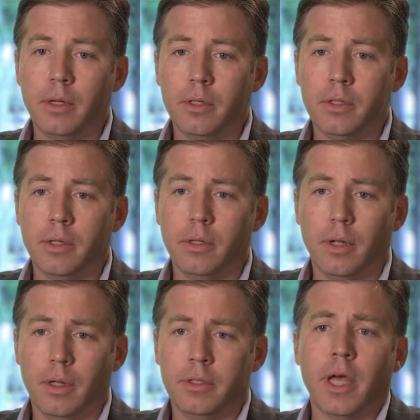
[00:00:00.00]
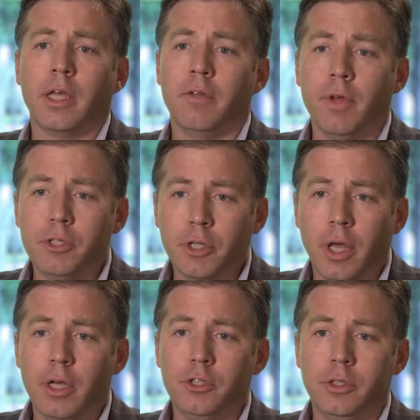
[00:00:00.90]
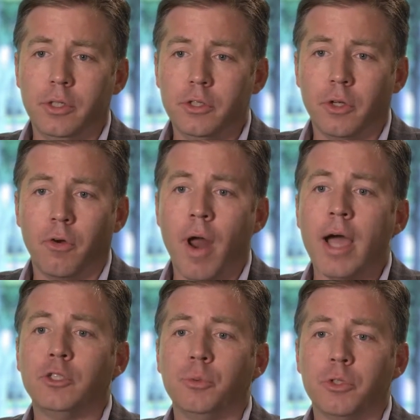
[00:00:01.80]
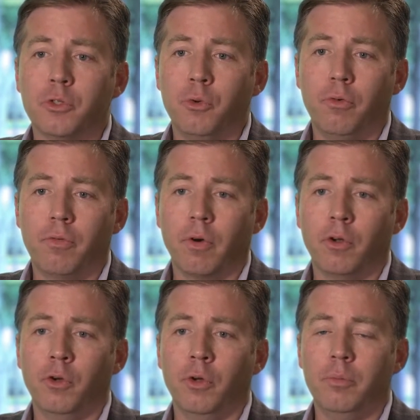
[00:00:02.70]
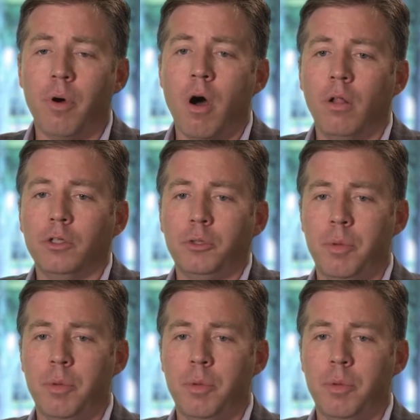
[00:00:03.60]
it. It's an executive education. It's a graduate school for good, polished